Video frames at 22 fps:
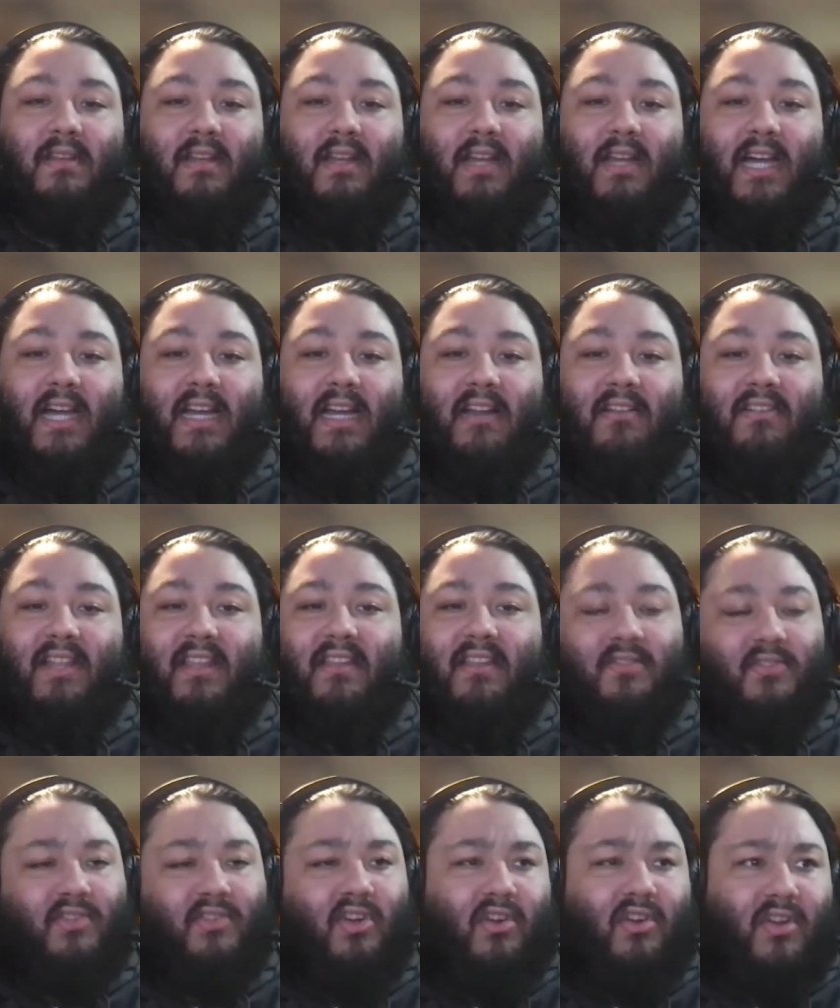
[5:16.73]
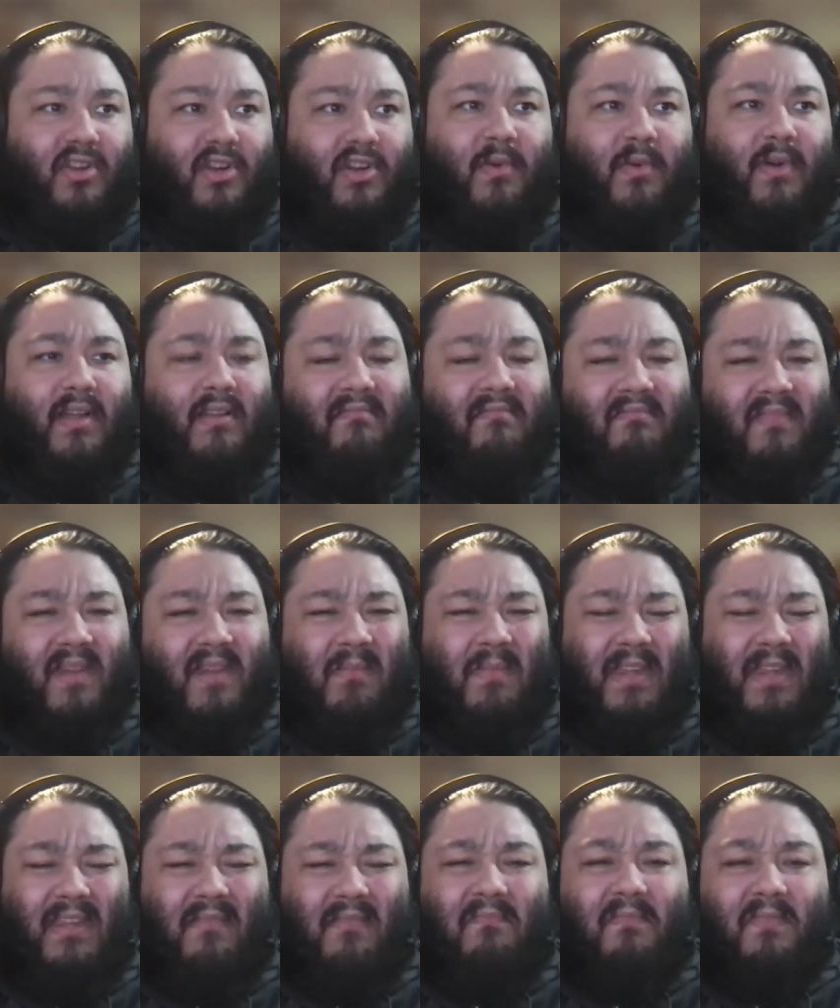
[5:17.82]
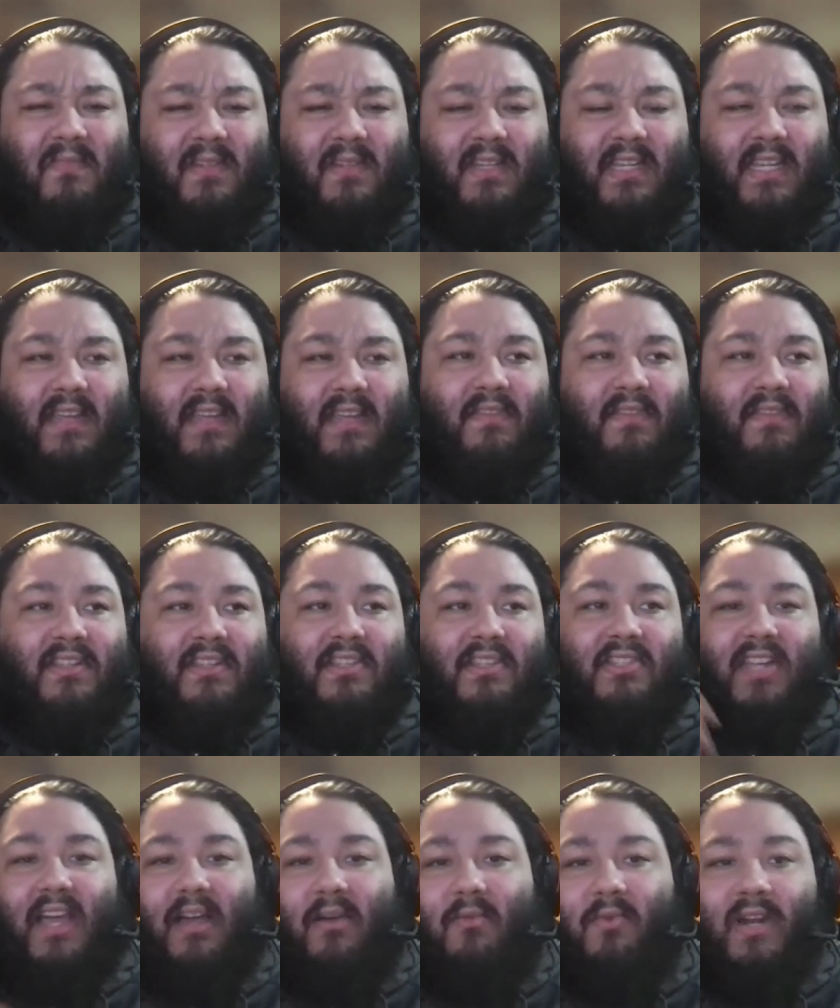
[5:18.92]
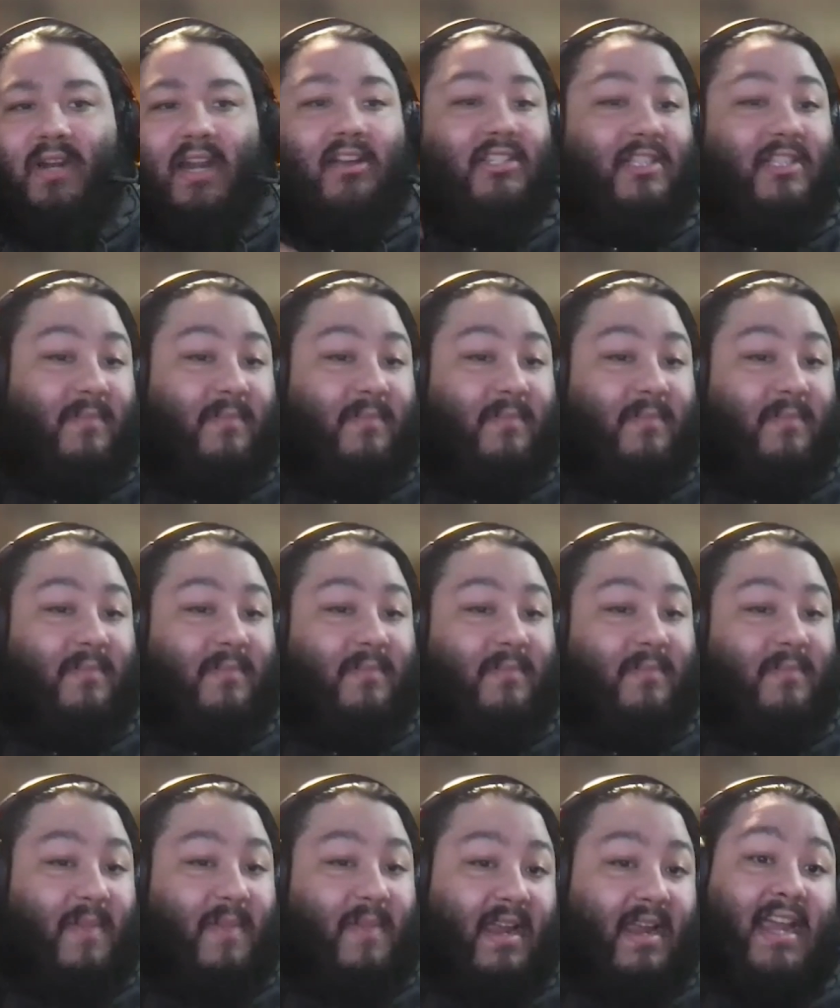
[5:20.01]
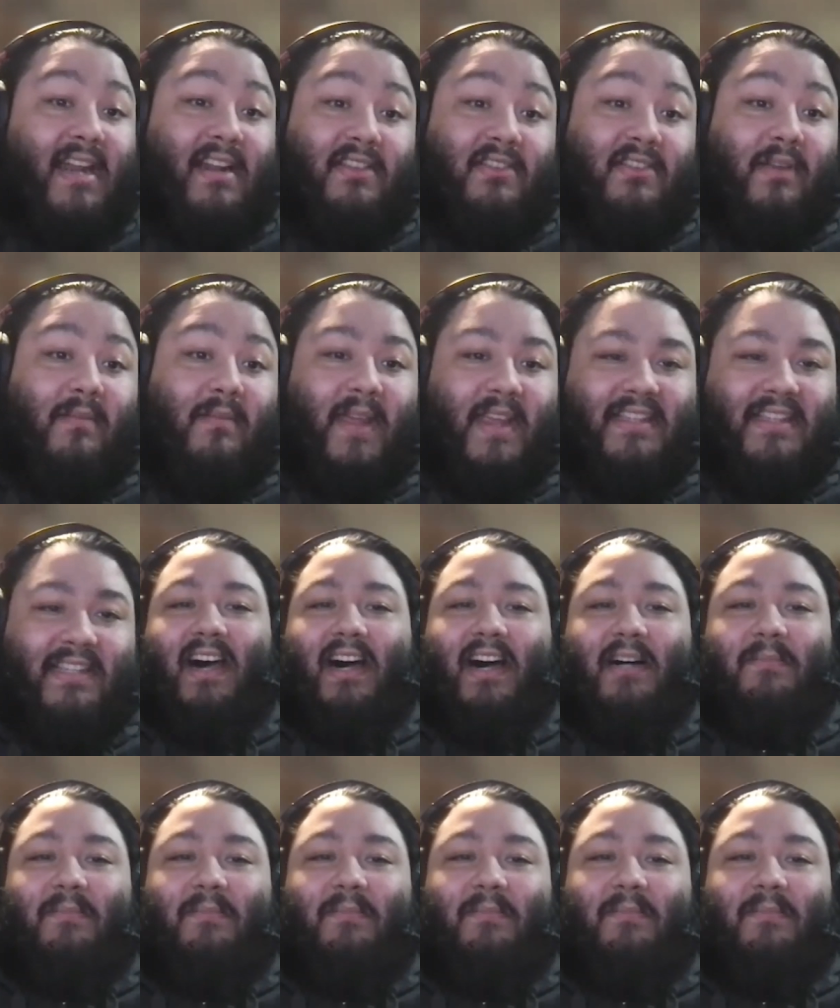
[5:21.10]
Uh, and I was like, sure, you know what? Let me give this a shot. What else am I kind of doing basically?